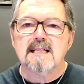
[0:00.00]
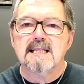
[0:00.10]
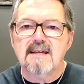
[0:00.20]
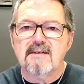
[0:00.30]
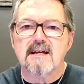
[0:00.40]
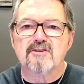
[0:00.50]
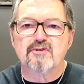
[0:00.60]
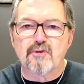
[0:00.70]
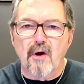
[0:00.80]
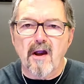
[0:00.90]
Leaving a
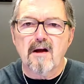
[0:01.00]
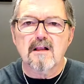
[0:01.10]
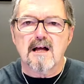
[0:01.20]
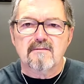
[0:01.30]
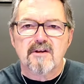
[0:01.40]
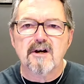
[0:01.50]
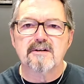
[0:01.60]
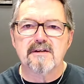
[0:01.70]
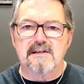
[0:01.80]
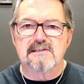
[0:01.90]
trail of
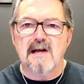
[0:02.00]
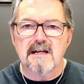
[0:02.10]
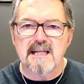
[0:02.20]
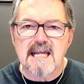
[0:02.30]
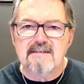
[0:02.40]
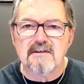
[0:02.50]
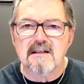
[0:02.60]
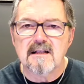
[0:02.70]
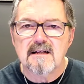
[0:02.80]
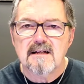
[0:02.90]
goodness, not
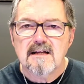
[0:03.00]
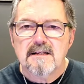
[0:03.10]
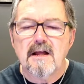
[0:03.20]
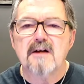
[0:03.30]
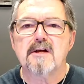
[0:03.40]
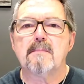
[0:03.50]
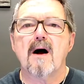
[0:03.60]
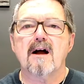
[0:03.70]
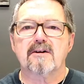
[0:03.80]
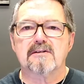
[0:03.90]
evil, not
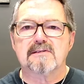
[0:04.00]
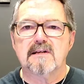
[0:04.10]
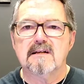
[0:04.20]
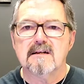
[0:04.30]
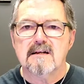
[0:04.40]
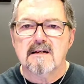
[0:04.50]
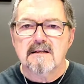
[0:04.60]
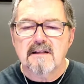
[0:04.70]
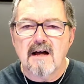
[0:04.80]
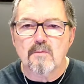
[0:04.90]
hypocrisy,
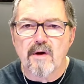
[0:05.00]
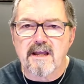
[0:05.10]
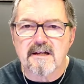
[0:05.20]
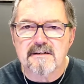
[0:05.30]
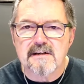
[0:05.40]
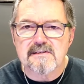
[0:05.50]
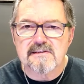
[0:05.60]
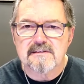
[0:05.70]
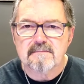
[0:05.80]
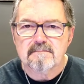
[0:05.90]
not
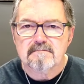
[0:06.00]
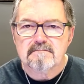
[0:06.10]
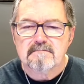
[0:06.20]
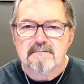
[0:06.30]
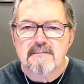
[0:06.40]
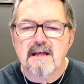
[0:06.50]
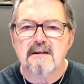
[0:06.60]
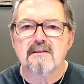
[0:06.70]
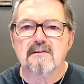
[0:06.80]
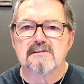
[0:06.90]
wickedness,
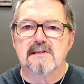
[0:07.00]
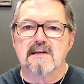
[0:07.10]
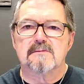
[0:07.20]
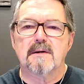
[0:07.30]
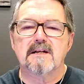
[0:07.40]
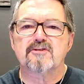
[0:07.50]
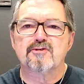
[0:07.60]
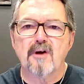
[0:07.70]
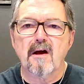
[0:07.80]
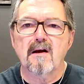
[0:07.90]
none of those things, but a
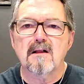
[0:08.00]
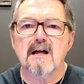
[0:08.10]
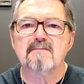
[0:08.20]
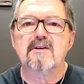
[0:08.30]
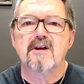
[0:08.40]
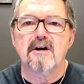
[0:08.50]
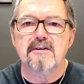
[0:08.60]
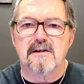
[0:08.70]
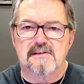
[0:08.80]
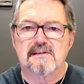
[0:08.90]
trail of
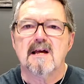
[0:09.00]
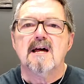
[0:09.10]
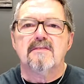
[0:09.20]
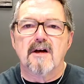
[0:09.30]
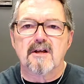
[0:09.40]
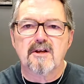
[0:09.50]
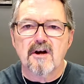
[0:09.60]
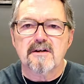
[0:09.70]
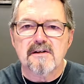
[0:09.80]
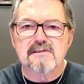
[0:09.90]
goodness, the
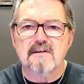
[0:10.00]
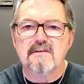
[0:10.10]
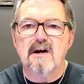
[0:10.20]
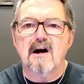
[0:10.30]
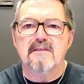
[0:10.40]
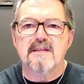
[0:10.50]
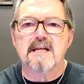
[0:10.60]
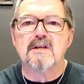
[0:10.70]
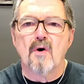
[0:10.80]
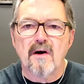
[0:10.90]
goodness of God, the
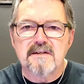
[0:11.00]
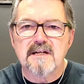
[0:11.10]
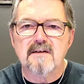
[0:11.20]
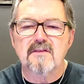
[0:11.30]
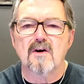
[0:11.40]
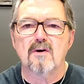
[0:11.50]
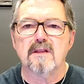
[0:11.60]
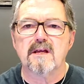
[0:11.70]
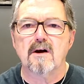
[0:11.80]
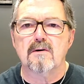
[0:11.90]
anointing of the
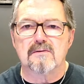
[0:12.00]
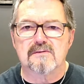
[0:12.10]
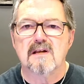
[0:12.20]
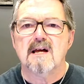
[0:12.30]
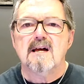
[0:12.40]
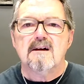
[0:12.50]
Holy Ghost.